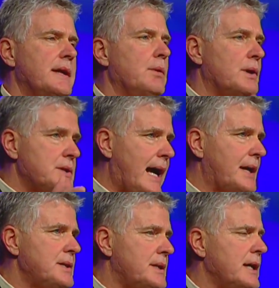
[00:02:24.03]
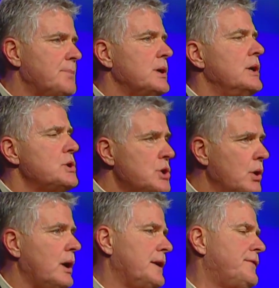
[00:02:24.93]
They were tax exempt,
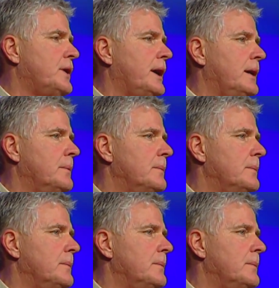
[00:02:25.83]
totally free.